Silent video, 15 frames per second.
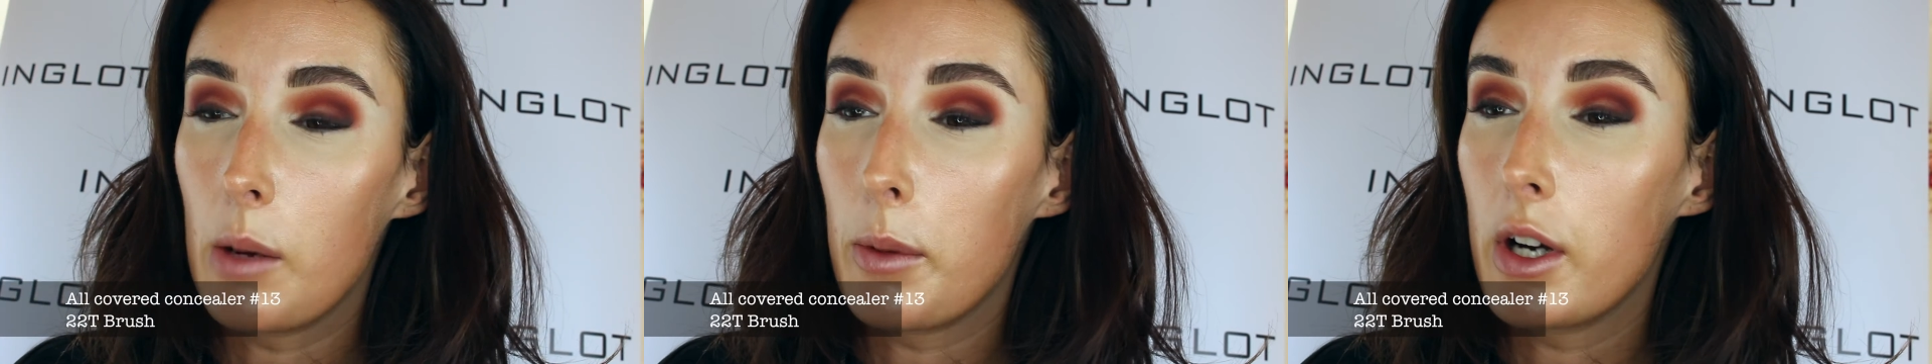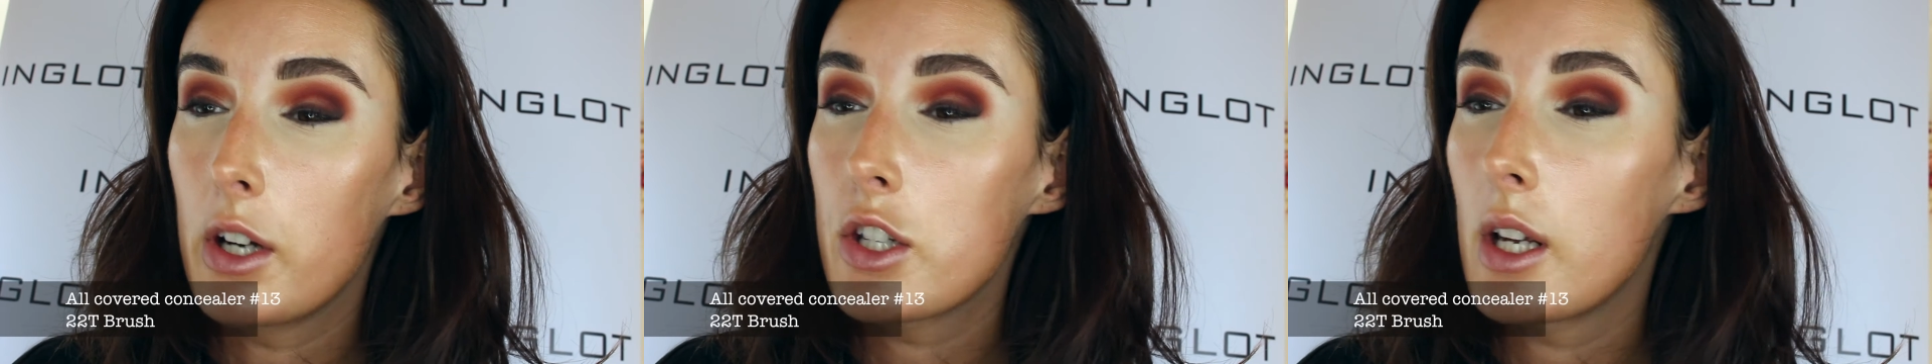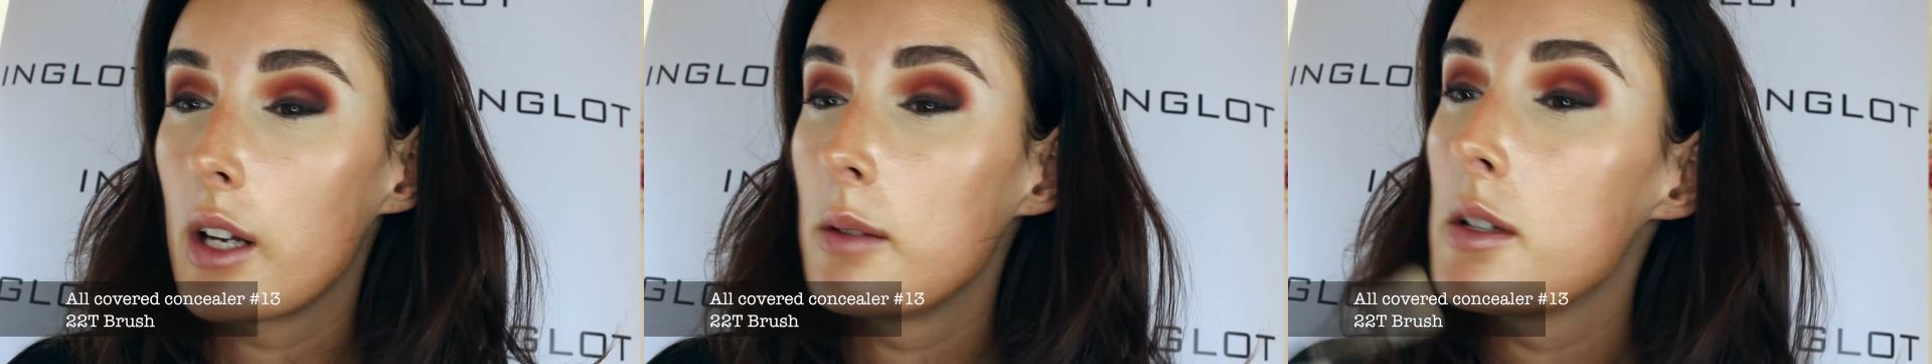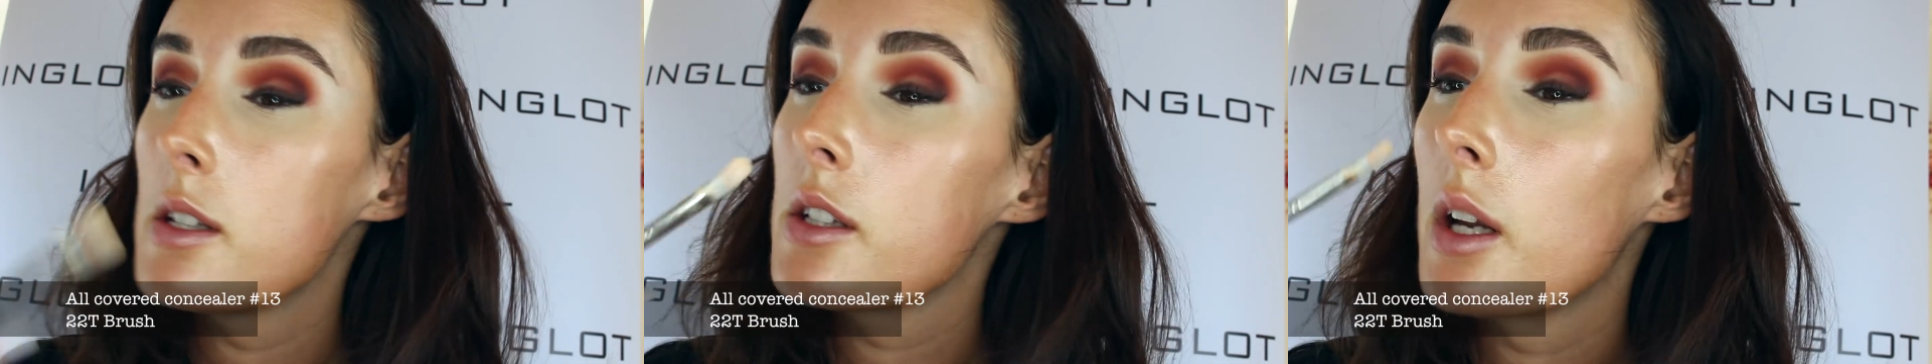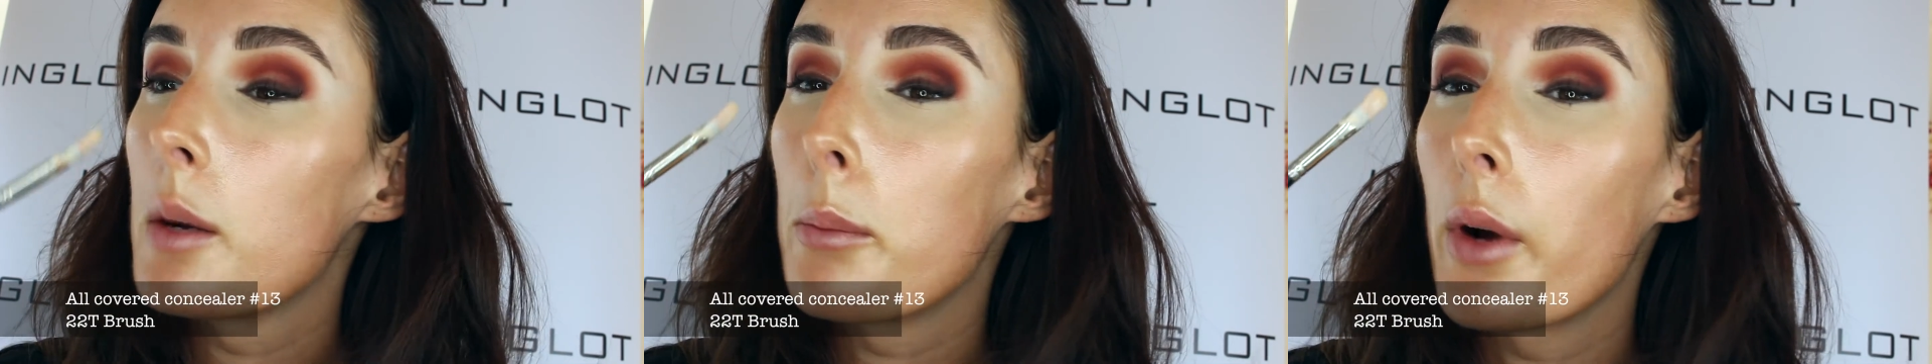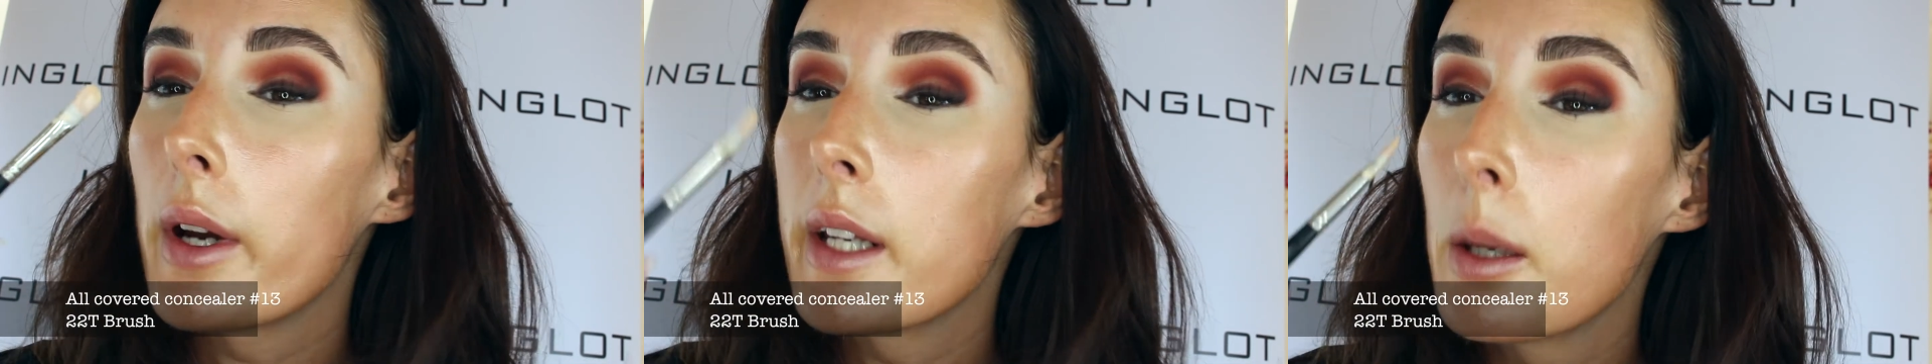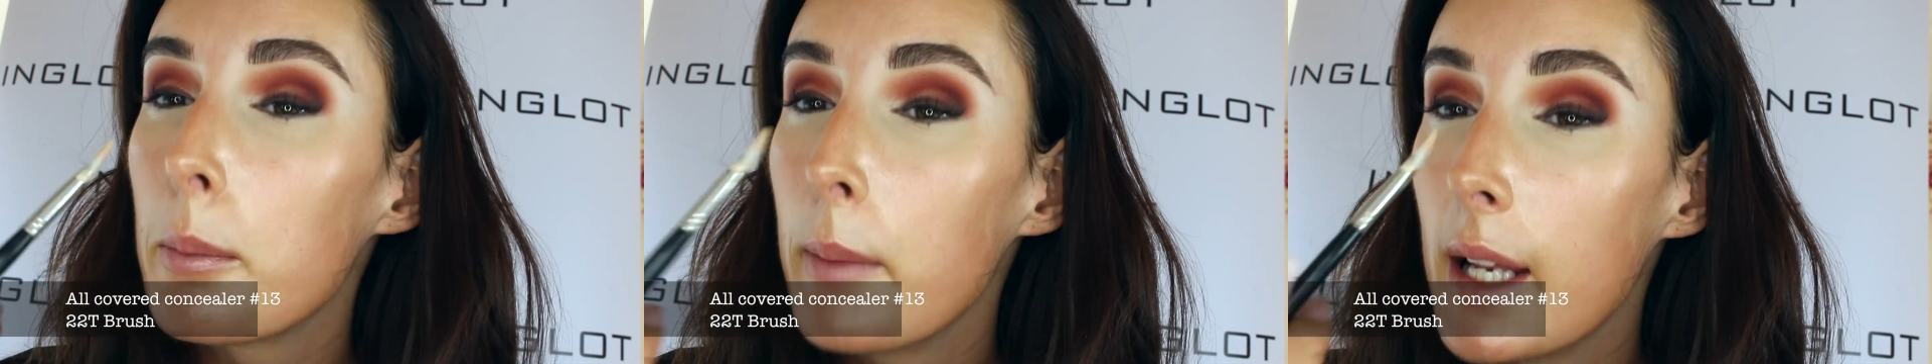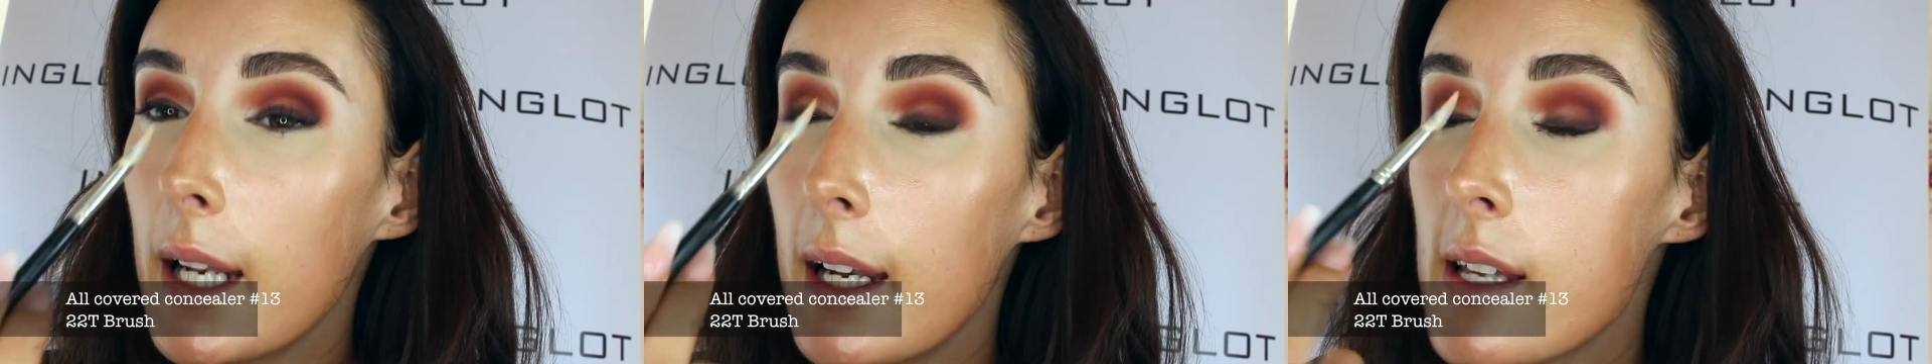brush and I'm just going to brighten up
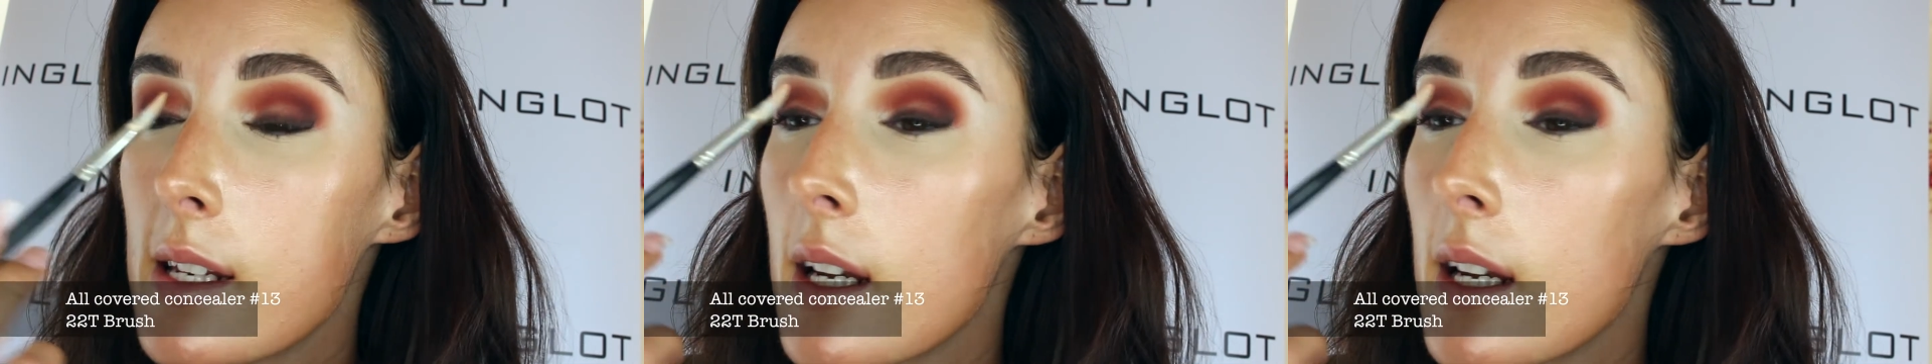my lid